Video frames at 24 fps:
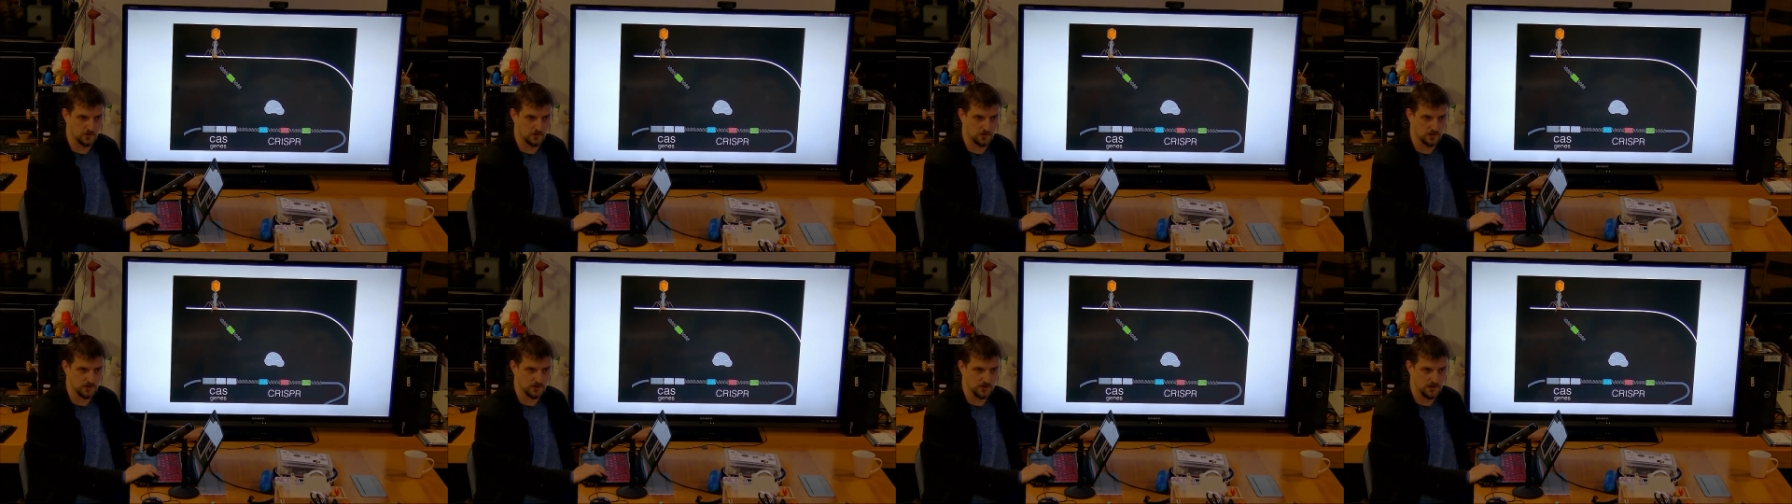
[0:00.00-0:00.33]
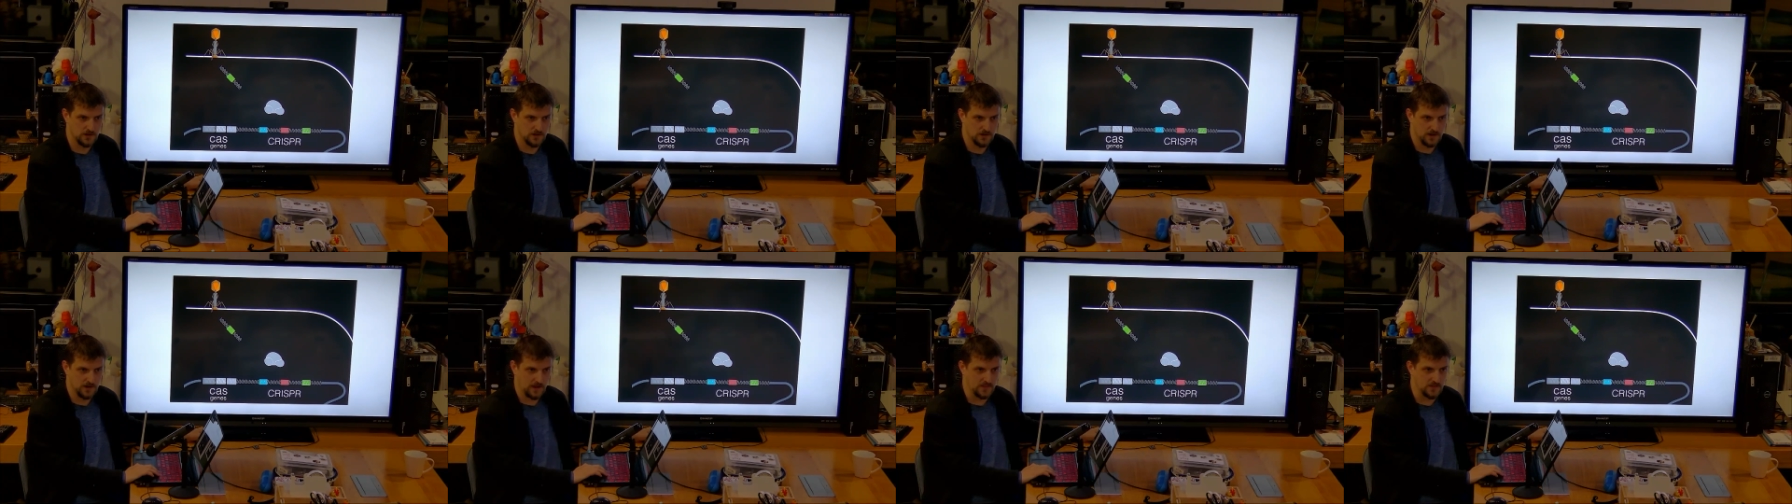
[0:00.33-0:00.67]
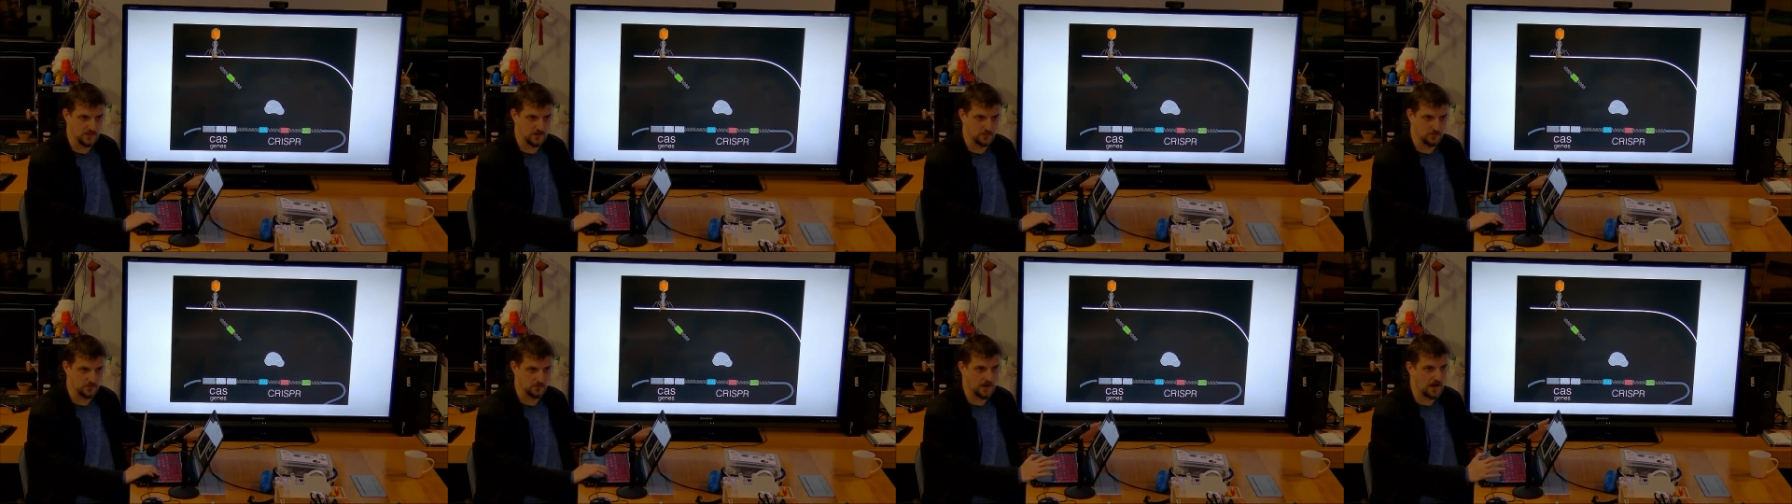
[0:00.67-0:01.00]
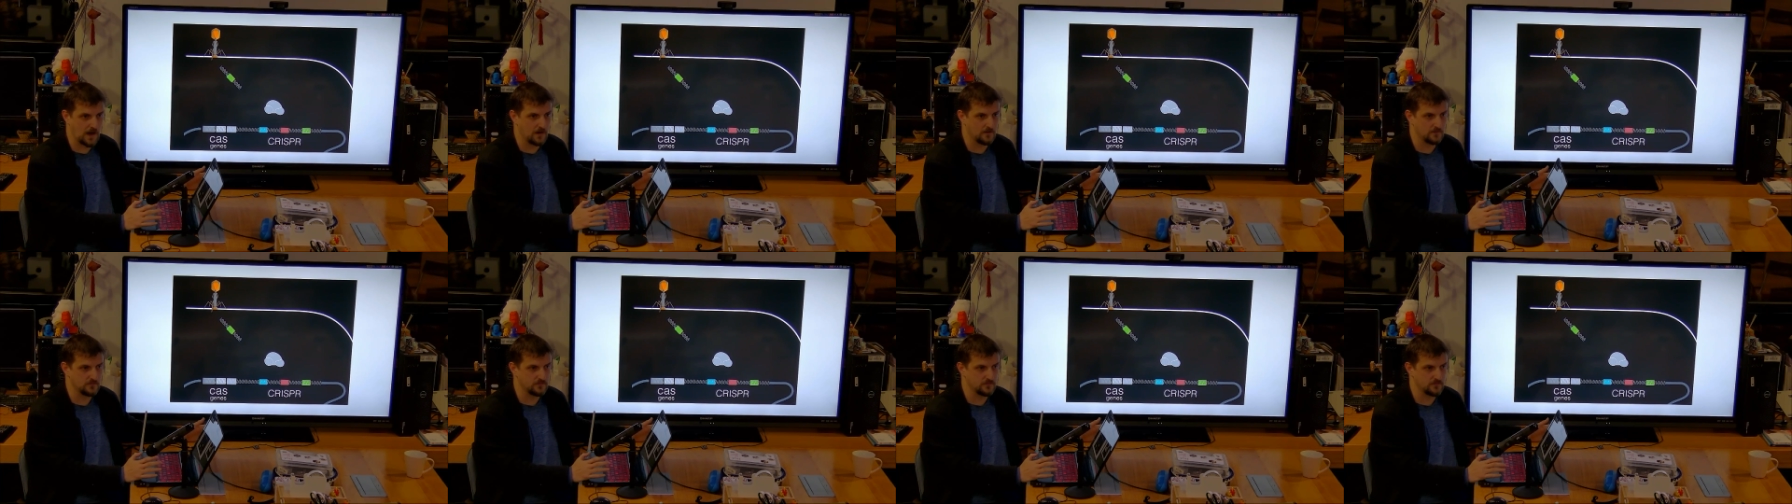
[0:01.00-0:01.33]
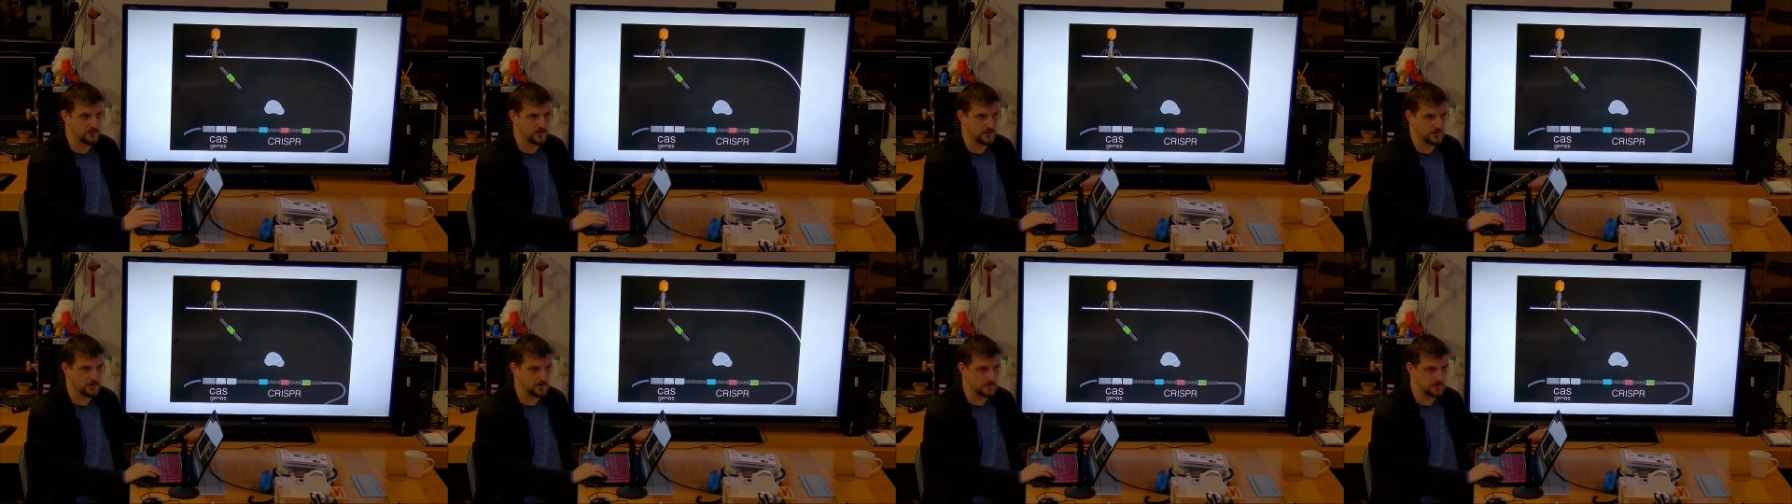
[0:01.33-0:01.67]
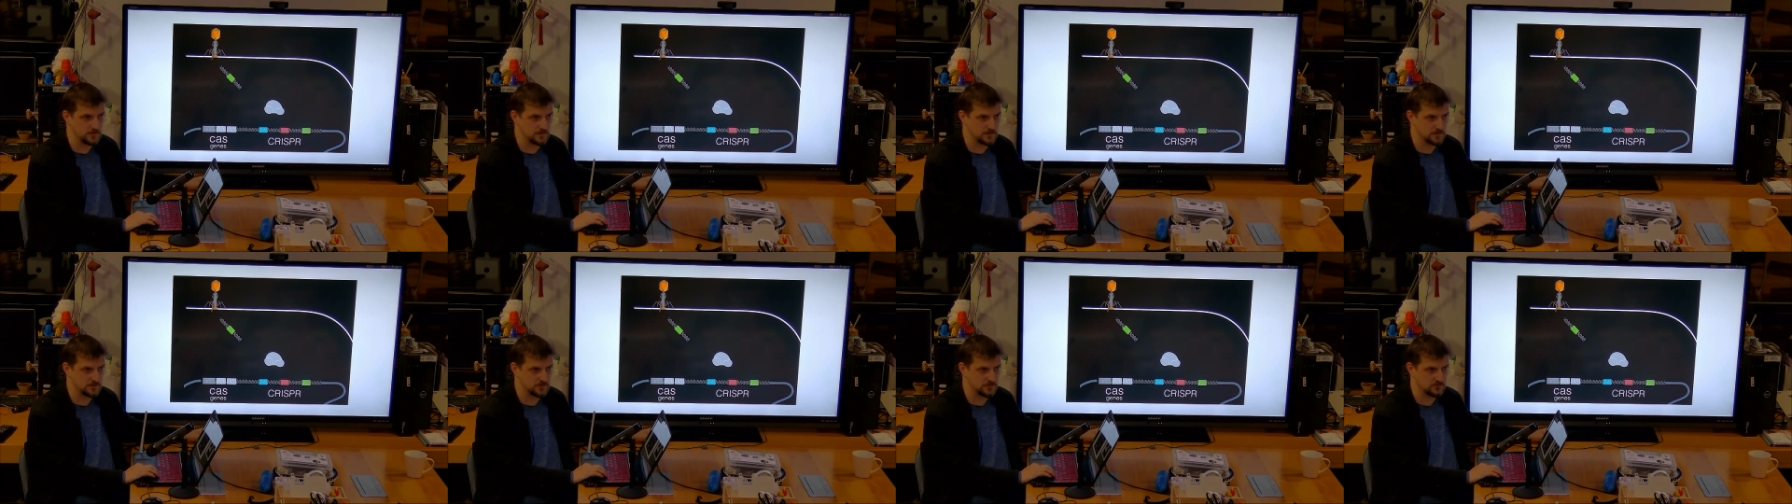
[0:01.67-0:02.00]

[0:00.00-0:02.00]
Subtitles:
And then we'll have a little discussion,